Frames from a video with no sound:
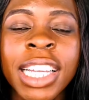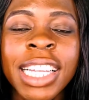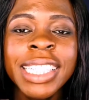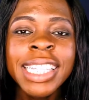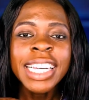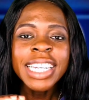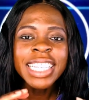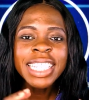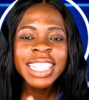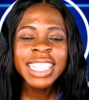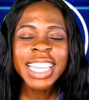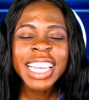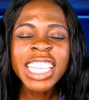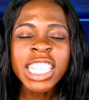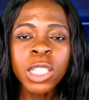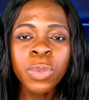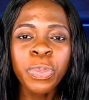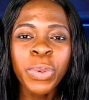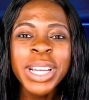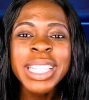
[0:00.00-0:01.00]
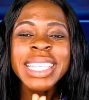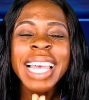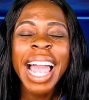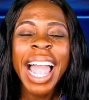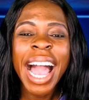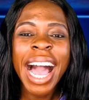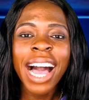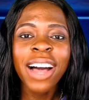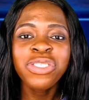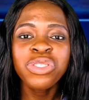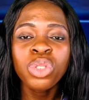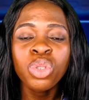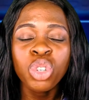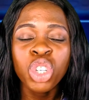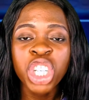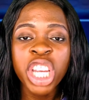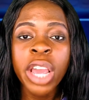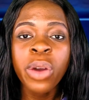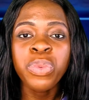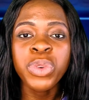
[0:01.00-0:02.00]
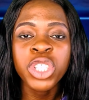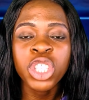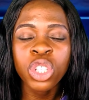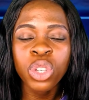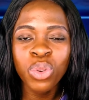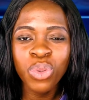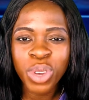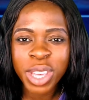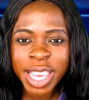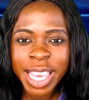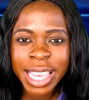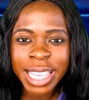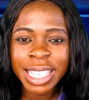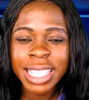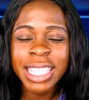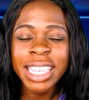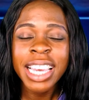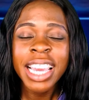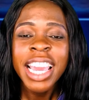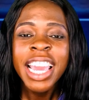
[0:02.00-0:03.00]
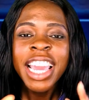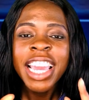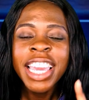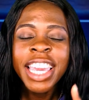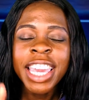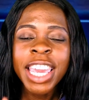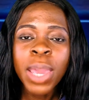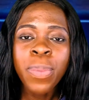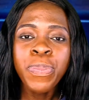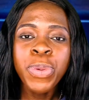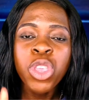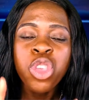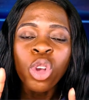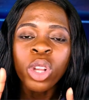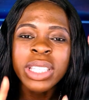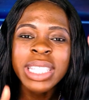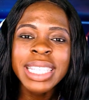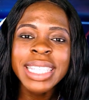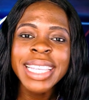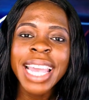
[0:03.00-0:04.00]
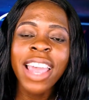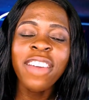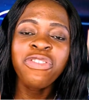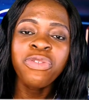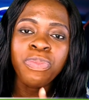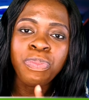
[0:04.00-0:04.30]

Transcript: then the sixth point i have to share with you is keep yourself